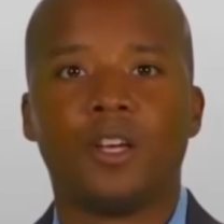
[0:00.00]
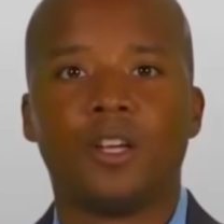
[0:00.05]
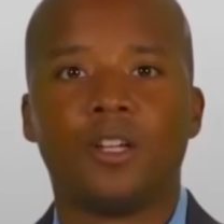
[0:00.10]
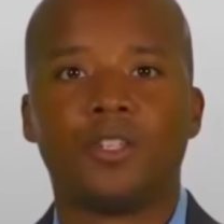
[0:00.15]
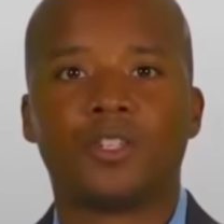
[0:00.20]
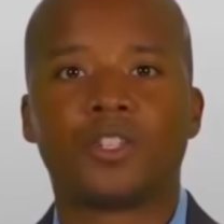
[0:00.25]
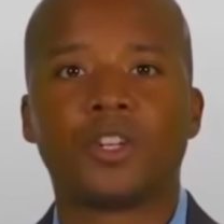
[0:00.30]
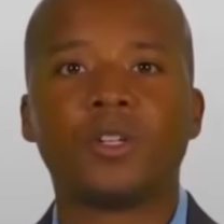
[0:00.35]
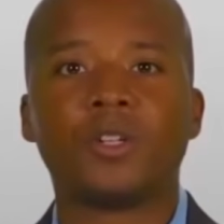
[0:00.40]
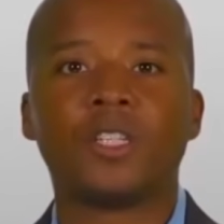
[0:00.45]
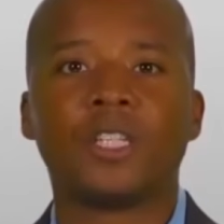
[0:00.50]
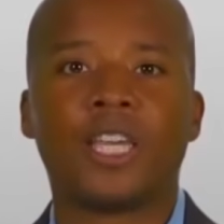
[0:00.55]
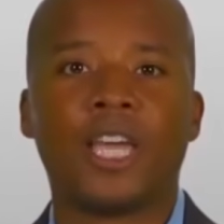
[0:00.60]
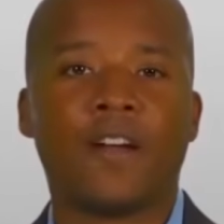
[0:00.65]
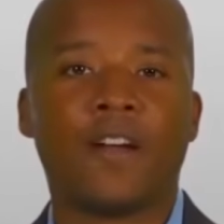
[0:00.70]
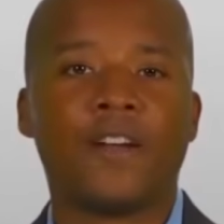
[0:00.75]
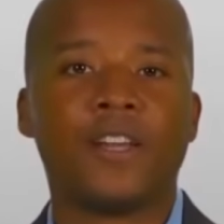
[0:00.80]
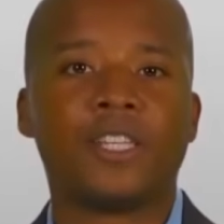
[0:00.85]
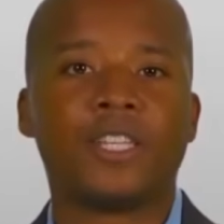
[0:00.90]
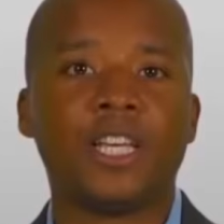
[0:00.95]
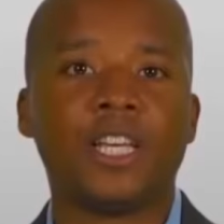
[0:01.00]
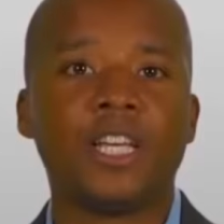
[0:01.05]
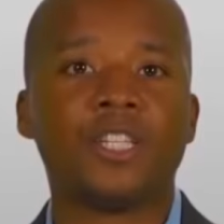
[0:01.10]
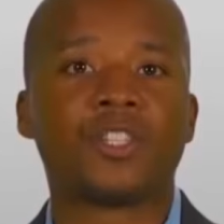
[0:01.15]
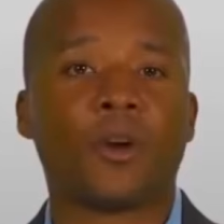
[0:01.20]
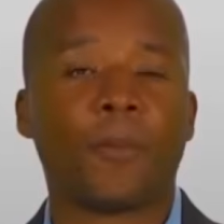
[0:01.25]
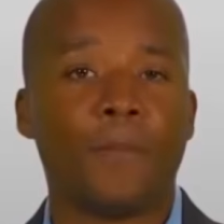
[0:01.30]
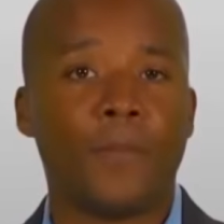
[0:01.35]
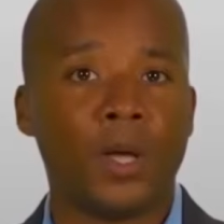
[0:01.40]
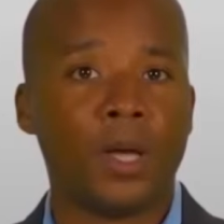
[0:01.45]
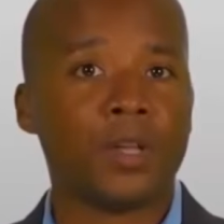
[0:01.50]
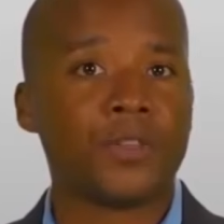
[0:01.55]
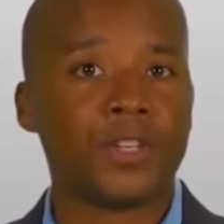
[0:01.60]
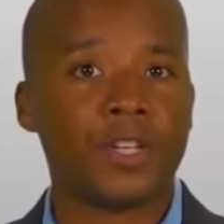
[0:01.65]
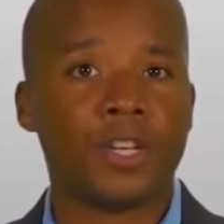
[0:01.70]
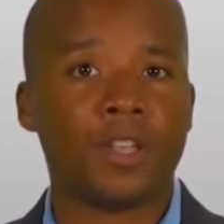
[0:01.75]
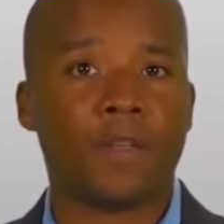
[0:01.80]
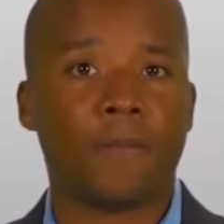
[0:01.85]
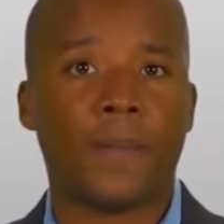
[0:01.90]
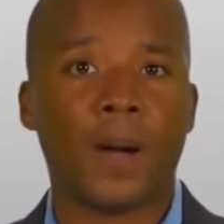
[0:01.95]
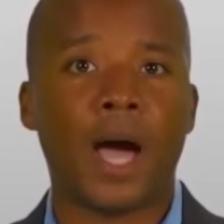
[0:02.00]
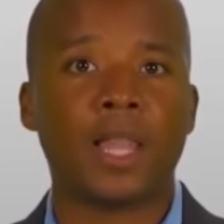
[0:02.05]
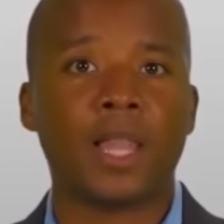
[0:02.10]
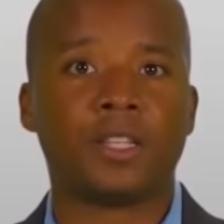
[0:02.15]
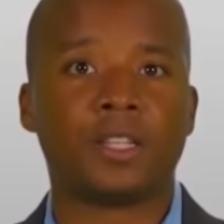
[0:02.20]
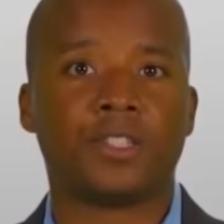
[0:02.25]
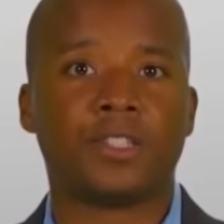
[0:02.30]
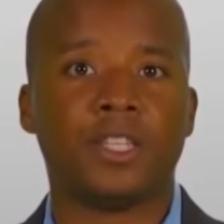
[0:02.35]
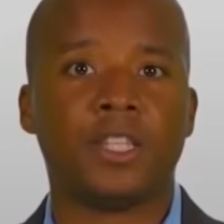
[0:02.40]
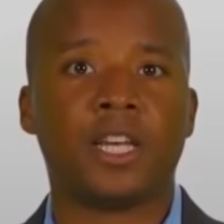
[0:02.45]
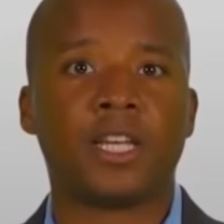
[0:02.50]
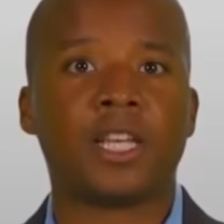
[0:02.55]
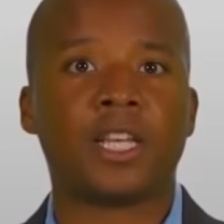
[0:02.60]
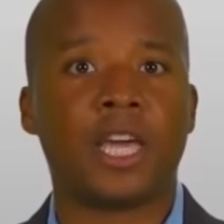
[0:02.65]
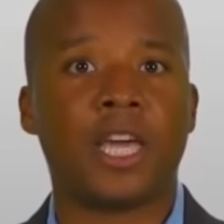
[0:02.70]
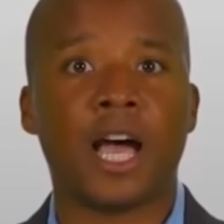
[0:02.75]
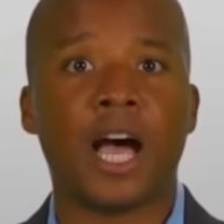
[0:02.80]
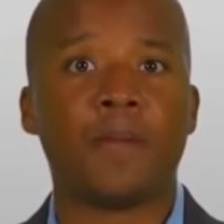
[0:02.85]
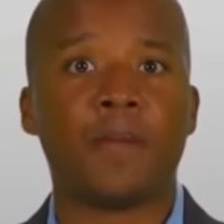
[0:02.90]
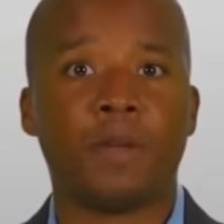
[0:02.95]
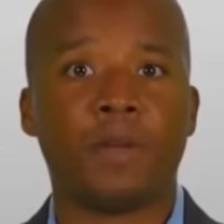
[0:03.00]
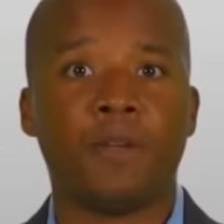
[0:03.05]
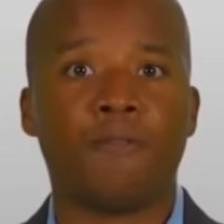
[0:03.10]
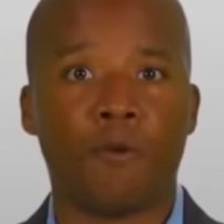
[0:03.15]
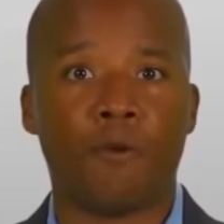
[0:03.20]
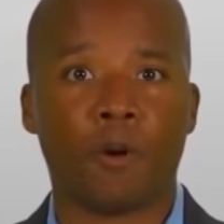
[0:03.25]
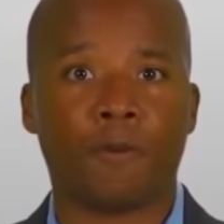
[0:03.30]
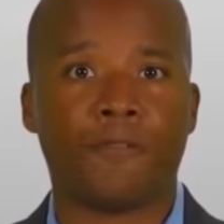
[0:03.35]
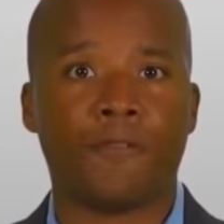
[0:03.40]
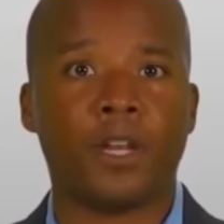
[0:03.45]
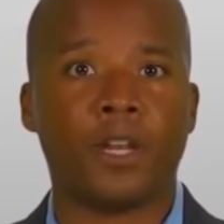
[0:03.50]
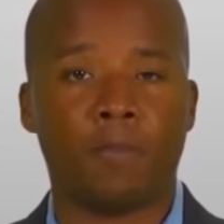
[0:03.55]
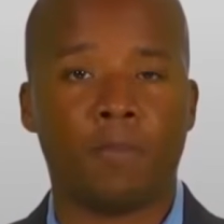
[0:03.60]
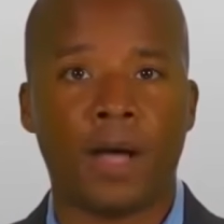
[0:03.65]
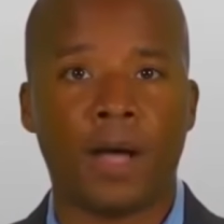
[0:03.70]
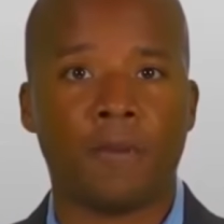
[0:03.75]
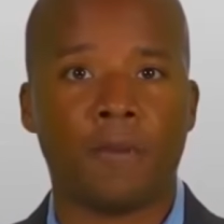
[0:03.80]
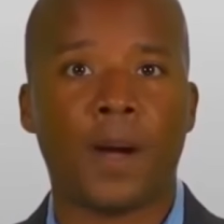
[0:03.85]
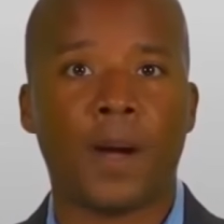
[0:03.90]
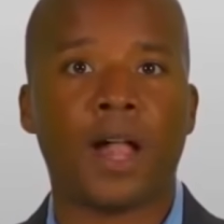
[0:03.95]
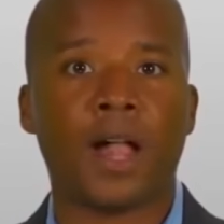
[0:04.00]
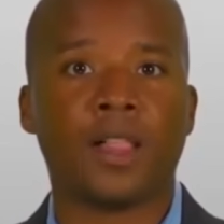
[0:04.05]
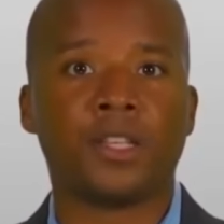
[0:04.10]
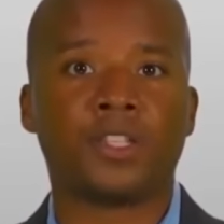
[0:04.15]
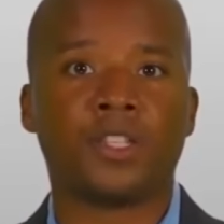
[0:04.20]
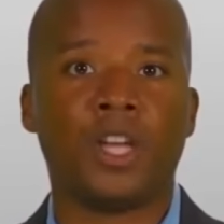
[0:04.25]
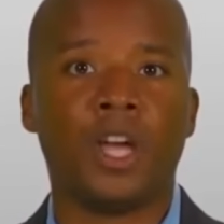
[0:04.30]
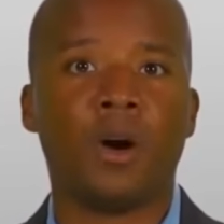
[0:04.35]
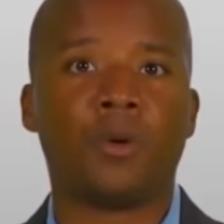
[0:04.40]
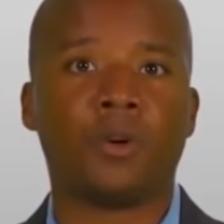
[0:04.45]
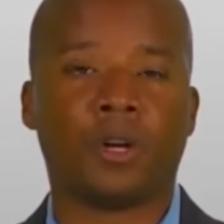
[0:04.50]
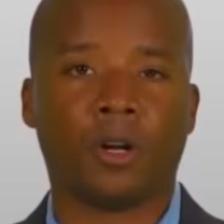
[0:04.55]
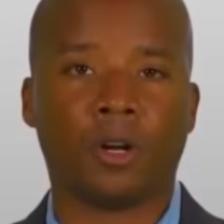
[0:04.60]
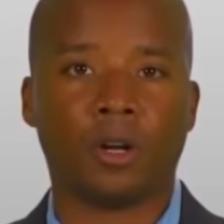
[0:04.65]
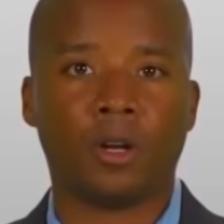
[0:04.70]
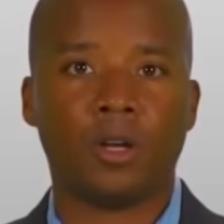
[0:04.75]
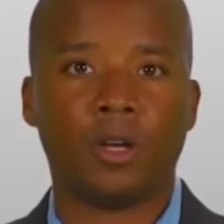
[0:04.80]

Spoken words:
certain guarantees are built into the policy that cannot be forfeited by the policy owner.